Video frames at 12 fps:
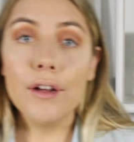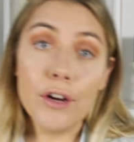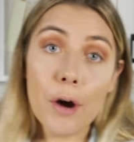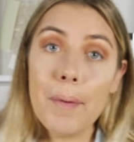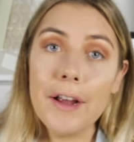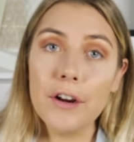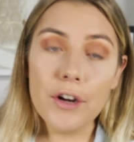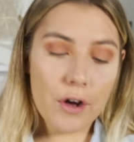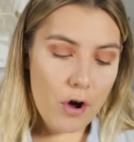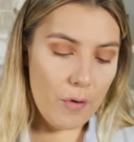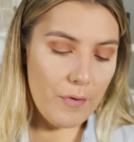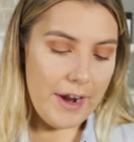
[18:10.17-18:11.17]
Go big or go
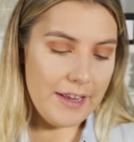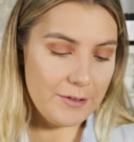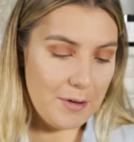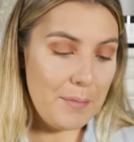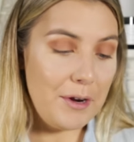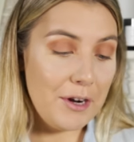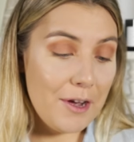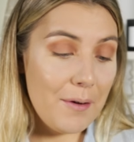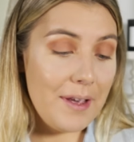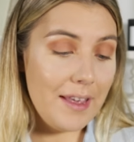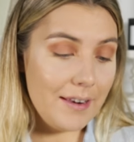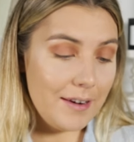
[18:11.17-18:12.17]
home, right? So I'm gonna go
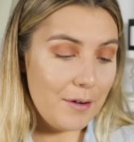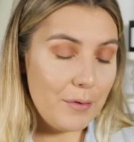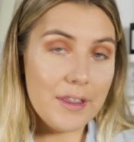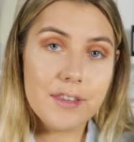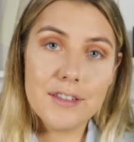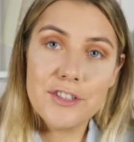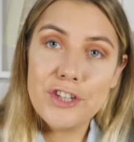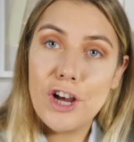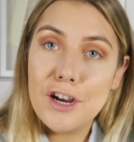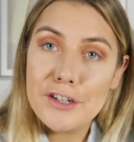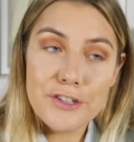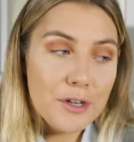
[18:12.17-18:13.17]
in with
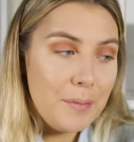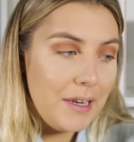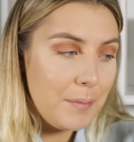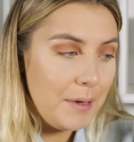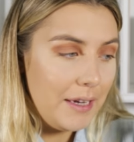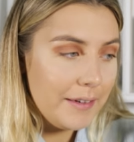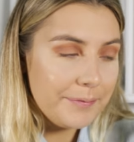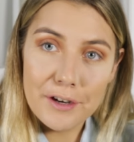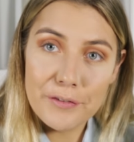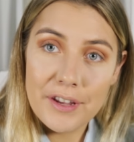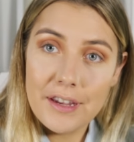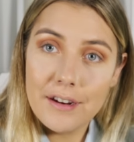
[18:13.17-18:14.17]
Talk Derby to me
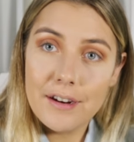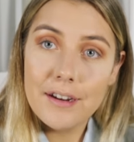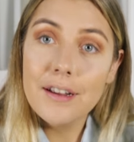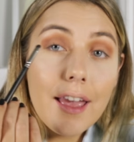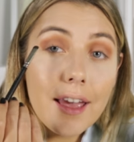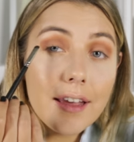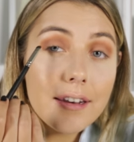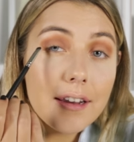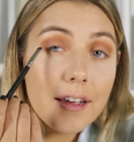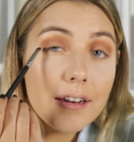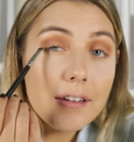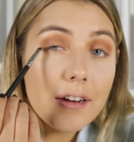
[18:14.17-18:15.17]
over here and
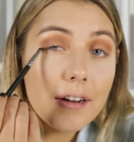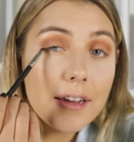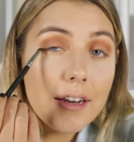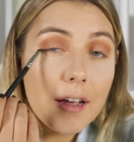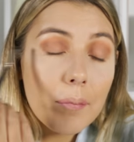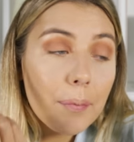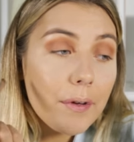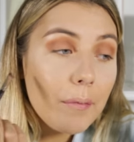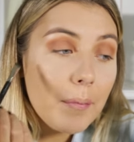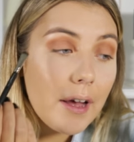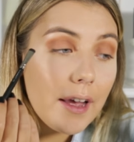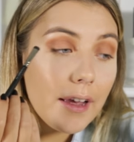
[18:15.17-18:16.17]
uh, darken up
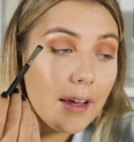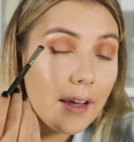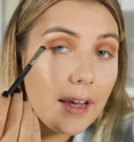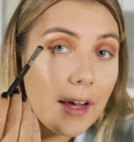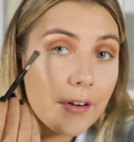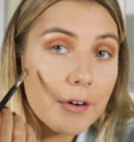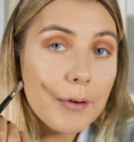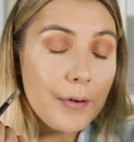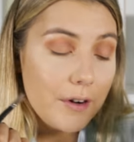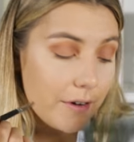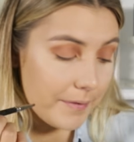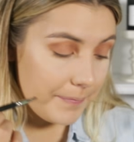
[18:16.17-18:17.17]
my uh, outer
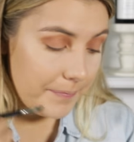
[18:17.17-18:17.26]
corner.